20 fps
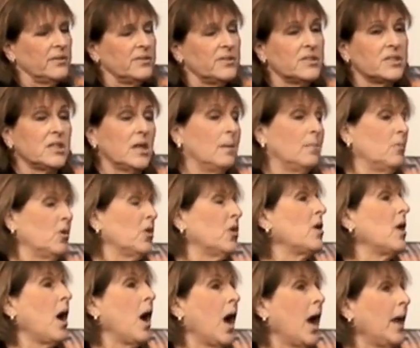Some are
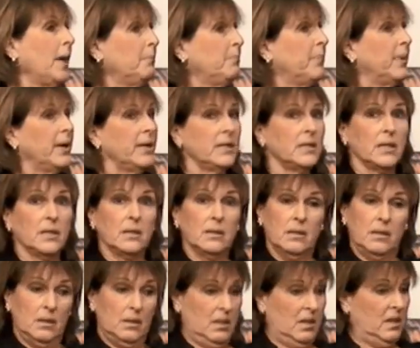not, but
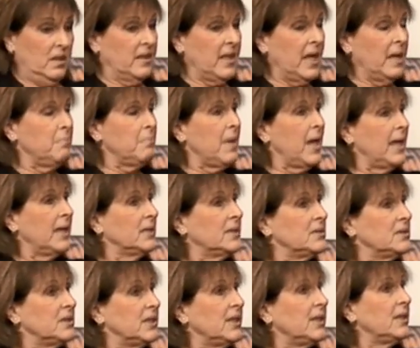they may
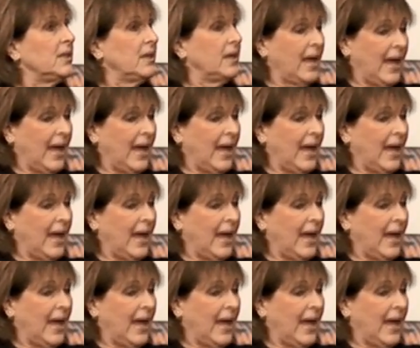indeed